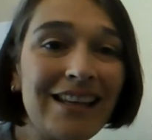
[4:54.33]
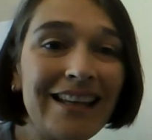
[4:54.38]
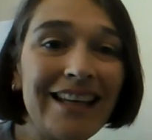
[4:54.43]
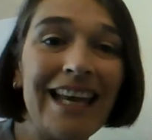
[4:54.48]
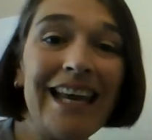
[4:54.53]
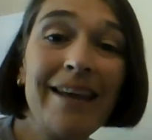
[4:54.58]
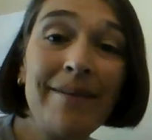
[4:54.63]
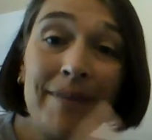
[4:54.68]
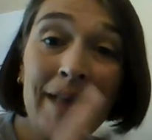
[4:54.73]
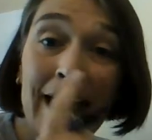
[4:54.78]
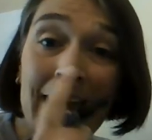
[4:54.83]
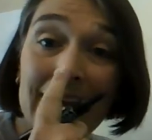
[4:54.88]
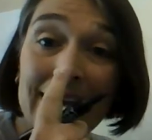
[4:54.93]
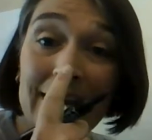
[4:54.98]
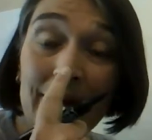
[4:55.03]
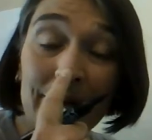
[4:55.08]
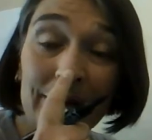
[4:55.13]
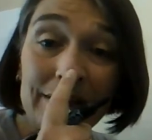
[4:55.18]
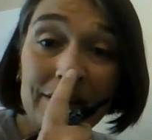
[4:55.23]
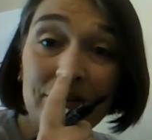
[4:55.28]
Okay,
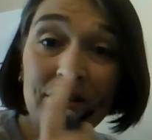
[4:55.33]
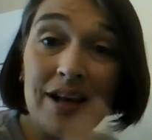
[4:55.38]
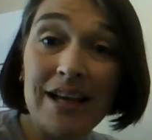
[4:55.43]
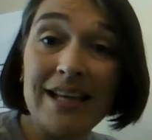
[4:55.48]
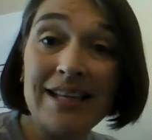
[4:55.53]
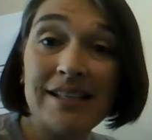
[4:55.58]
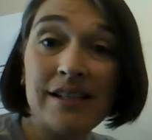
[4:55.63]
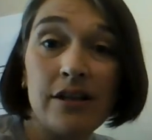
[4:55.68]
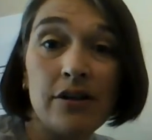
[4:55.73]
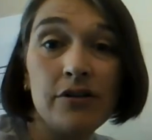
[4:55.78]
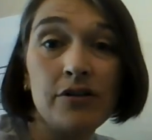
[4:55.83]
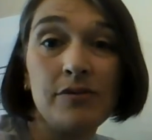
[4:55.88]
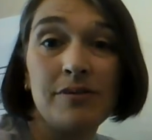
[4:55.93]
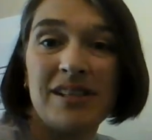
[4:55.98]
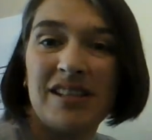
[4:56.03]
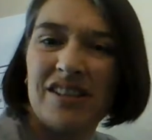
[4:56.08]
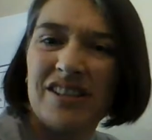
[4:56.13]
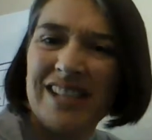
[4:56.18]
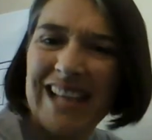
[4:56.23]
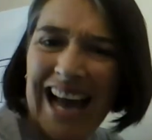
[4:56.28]
now we're going to draw his nose,
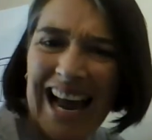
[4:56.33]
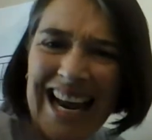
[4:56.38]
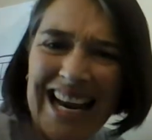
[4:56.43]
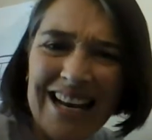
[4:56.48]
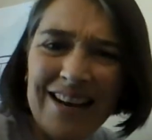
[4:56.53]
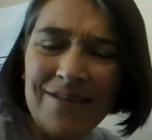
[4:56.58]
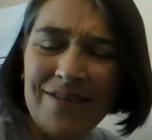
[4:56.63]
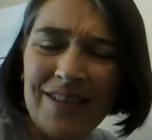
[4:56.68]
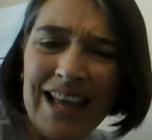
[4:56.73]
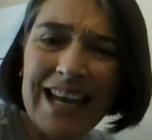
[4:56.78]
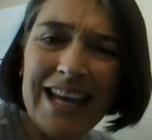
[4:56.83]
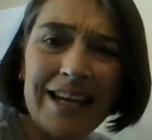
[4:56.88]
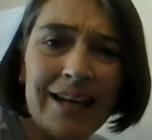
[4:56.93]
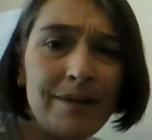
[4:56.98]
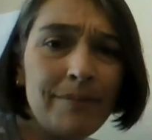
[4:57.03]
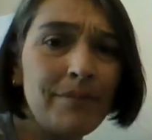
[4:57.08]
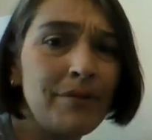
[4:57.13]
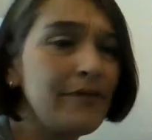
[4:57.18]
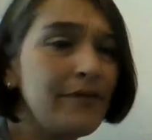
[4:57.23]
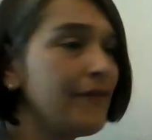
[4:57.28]
which is kind of like a
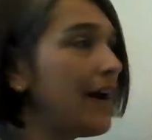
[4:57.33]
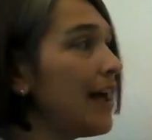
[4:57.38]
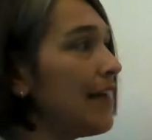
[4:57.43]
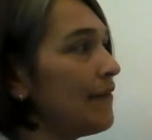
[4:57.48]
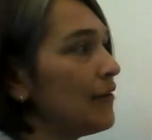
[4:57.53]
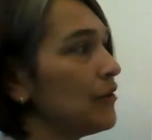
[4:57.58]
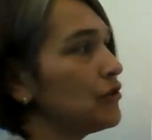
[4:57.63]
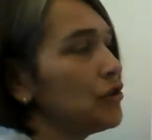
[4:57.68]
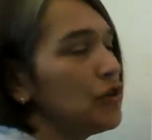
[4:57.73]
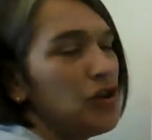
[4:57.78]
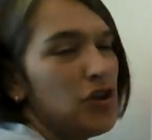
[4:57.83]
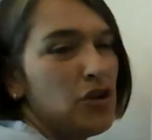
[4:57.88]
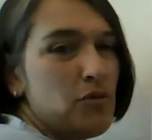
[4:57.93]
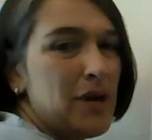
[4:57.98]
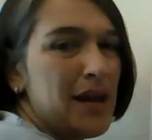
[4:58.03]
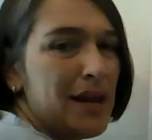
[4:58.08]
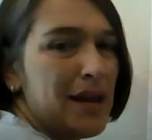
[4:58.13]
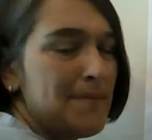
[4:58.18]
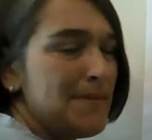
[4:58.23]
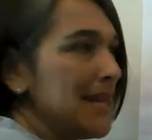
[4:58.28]
number 5. I'll show you
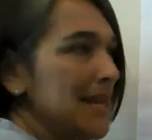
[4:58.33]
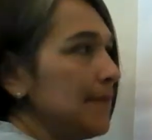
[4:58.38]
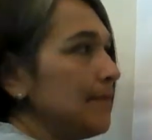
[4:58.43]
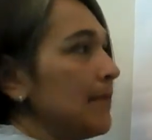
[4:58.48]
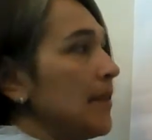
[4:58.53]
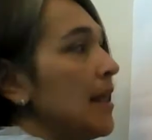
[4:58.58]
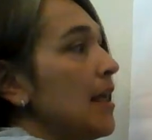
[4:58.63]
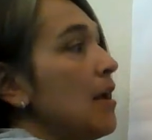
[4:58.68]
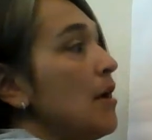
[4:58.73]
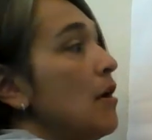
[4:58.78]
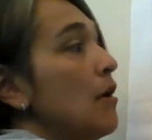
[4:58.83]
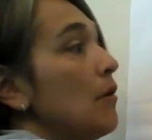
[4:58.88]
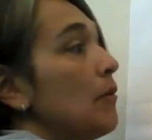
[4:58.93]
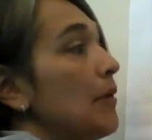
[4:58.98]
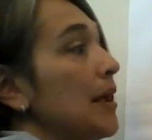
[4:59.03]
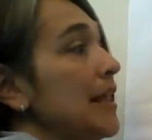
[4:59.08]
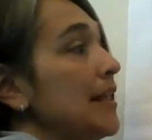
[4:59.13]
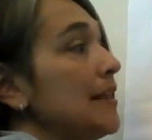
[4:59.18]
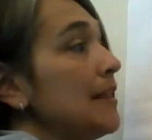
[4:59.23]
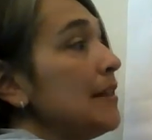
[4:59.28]
what I mean.
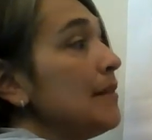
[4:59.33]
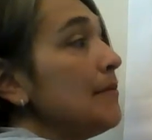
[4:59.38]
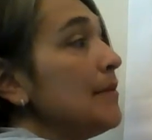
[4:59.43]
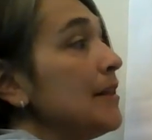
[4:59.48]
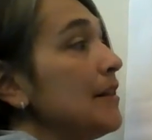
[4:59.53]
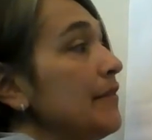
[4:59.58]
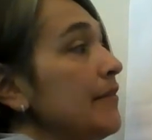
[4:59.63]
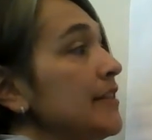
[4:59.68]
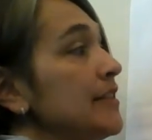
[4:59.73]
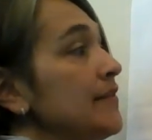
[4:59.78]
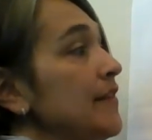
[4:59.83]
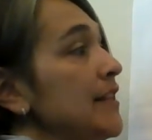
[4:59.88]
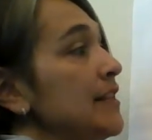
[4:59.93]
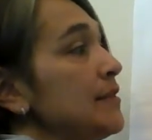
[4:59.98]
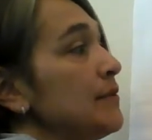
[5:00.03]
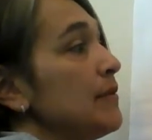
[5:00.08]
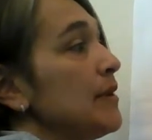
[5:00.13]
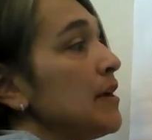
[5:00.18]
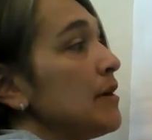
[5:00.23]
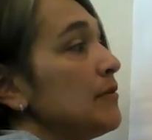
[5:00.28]
Right in the middle of his
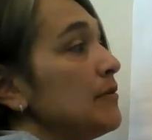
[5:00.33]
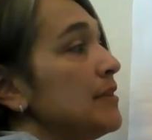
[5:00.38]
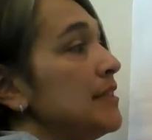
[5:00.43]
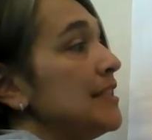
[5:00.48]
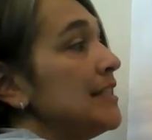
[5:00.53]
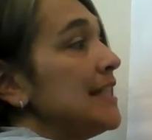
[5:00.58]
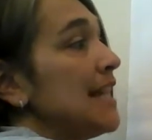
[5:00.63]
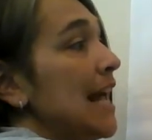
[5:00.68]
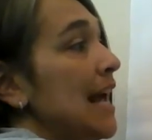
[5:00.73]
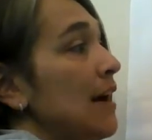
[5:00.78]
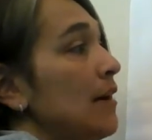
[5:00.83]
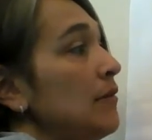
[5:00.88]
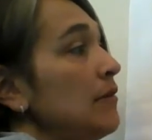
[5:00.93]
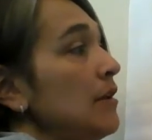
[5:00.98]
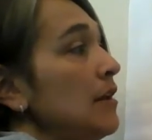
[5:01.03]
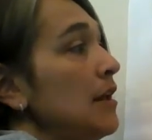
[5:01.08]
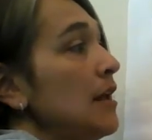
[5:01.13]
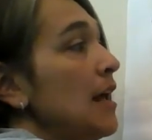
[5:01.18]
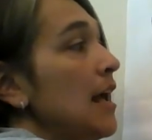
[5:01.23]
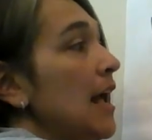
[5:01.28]
face, we go
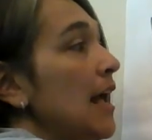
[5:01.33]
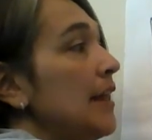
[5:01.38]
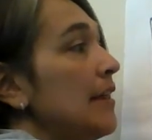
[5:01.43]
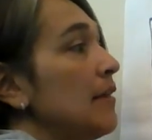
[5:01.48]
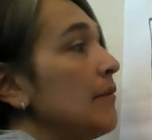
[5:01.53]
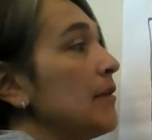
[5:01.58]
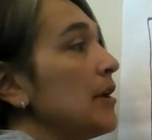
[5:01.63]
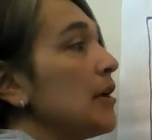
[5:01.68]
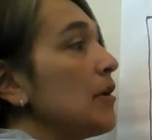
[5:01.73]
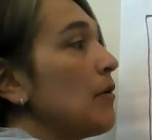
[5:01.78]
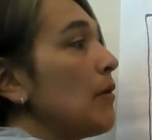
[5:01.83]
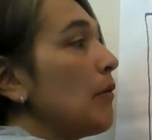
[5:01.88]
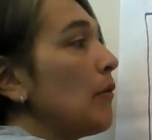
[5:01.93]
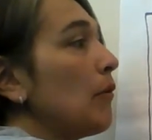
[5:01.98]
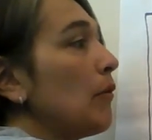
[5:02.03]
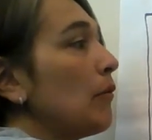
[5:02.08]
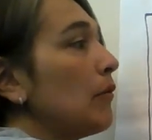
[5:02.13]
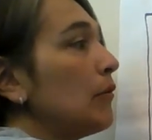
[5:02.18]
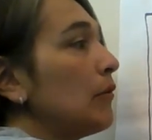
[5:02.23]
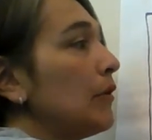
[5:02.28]
down, and then we go
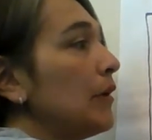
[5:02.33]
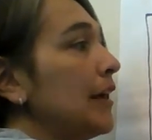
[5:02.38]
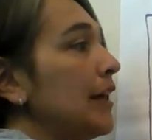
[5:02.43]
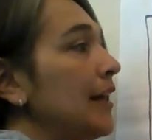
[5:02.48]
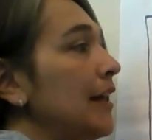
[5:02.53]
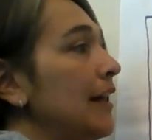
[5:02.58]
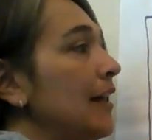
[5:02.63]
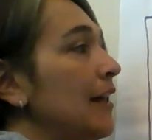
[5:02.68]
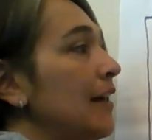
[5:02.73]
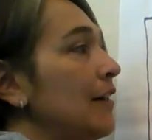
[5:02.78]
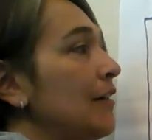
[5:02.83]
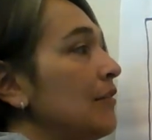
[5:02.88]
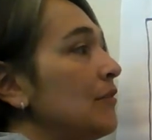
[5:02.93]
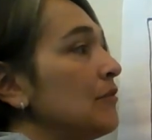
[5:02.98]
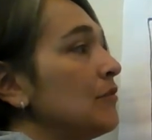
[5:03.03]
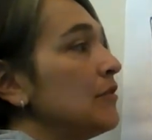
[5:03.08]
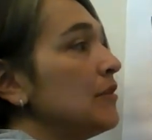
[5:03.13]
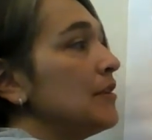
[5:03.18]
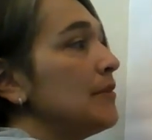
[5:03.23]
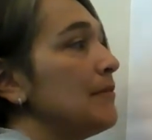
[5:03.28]

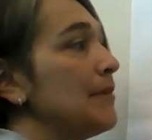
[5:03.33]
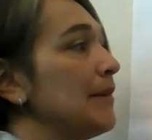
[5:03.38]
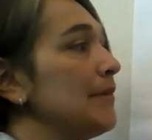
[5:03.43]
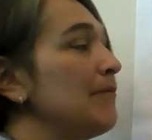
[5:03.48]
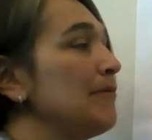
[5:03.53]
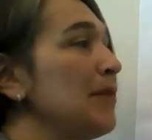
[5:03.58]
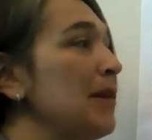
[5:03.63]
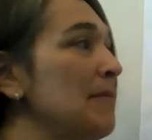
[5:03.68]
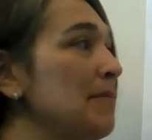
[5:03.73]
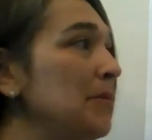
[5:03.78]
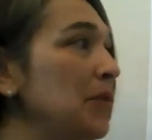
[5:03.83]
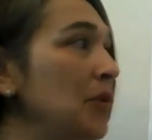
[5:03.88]
around a big plump